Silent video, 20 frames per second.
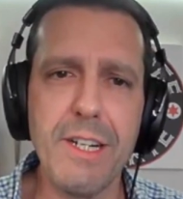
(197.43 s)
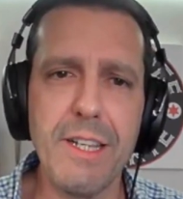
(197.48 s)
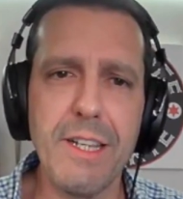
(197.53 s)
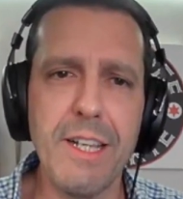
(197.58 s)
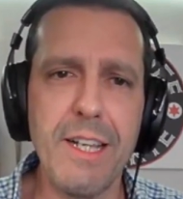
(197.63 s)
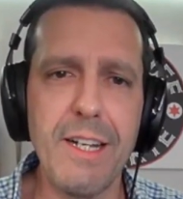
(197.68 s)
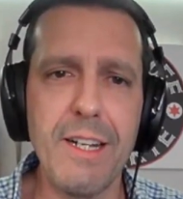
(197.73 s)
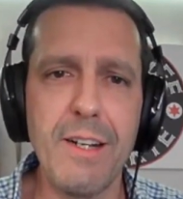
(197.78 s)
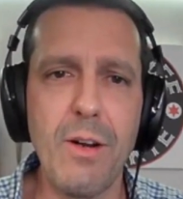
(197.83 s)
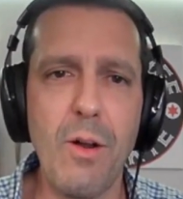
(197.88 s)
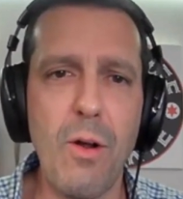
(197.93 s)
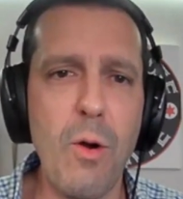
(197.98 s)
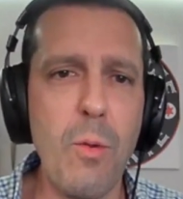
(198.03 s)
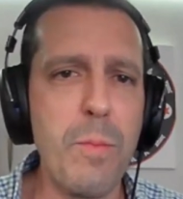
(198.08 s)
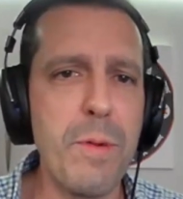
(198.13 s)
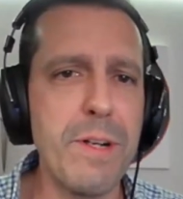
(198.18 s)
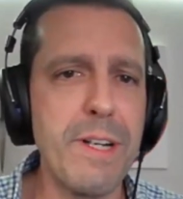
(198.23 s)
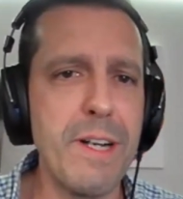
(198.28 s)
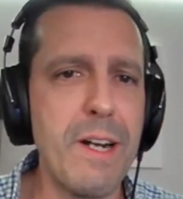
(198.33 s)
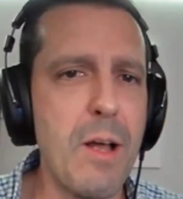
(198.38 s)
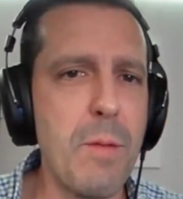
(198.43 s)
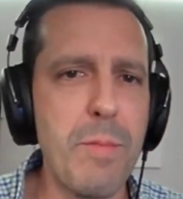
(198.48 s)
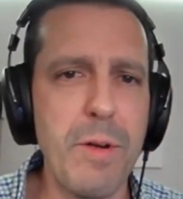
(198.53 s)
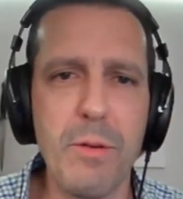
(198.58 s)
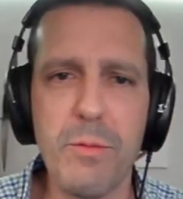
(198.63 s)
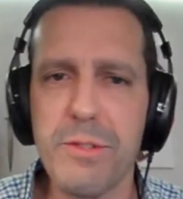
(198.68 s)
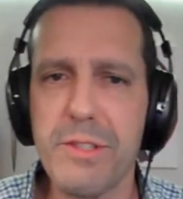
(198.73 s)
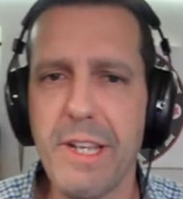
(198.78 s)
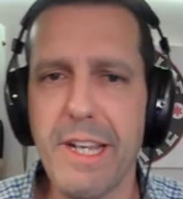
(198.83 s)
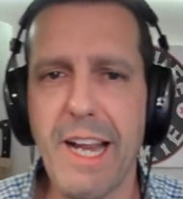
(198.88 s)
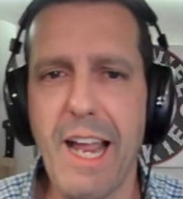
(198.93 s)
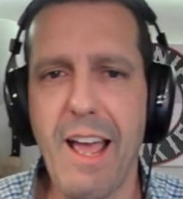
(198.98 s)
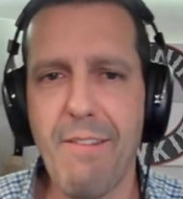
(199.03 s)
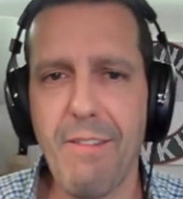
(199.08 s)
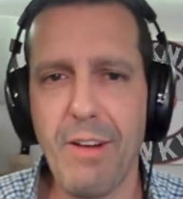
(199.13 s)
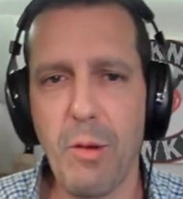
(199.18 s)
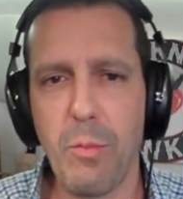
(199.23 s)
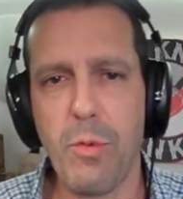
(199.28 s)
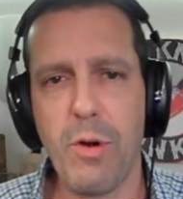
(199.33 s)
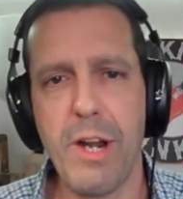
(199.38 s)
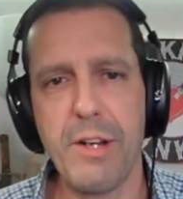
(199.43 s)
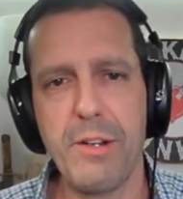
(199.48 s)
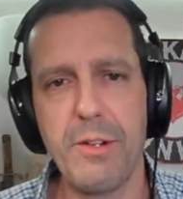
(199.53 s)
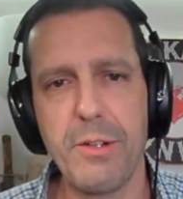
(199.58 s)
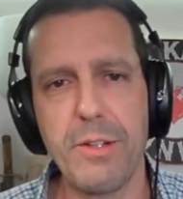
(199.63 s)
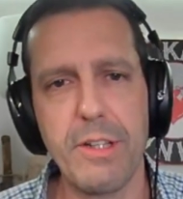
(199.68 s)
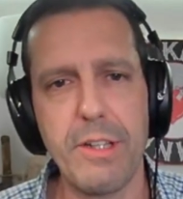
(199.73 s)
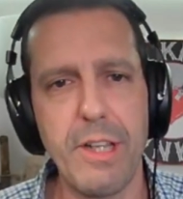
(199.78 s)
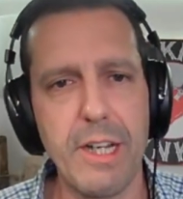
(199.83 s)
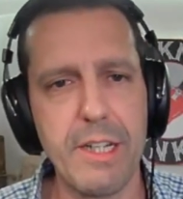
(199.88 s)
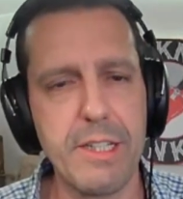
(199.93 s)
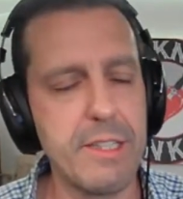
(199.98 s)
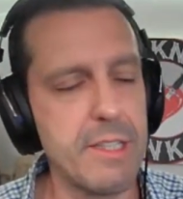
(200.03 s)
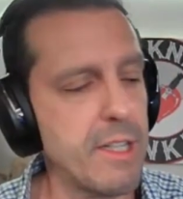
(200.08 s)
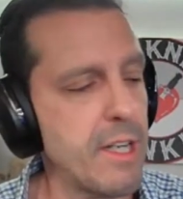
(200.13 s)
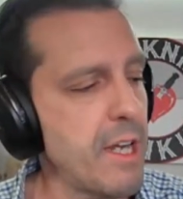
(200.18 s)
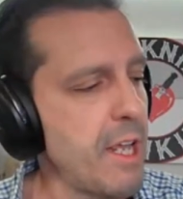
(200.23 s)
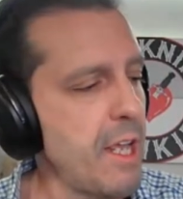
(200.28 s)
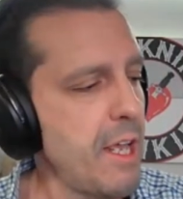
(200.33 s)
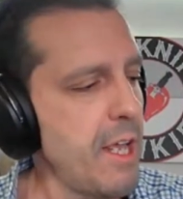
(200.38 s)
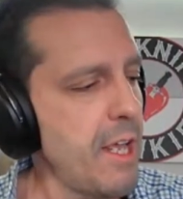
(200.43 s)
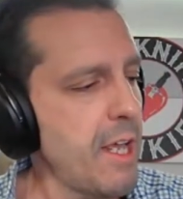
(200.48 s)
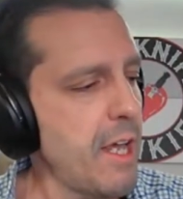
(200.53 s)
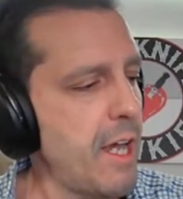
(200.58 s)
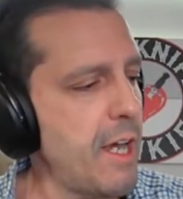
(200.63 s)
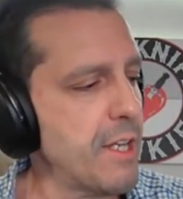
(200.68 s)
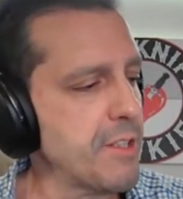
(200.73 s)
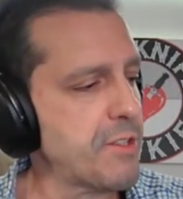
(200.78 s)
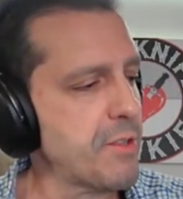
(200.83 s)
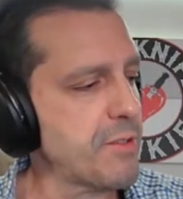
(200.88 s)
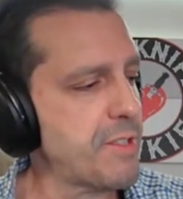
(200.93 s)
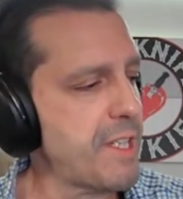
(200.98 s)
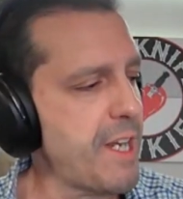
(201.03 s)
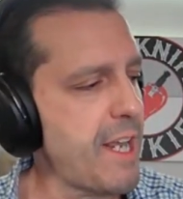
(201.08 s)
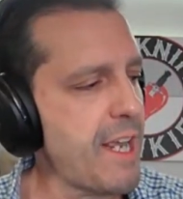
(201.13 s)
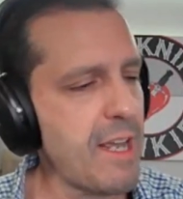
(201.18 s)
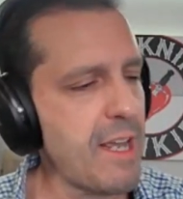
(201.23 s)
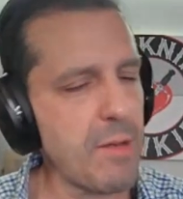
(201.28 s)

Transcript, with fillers: and then opened it up, and it was like having a brand new collection. Uh, so today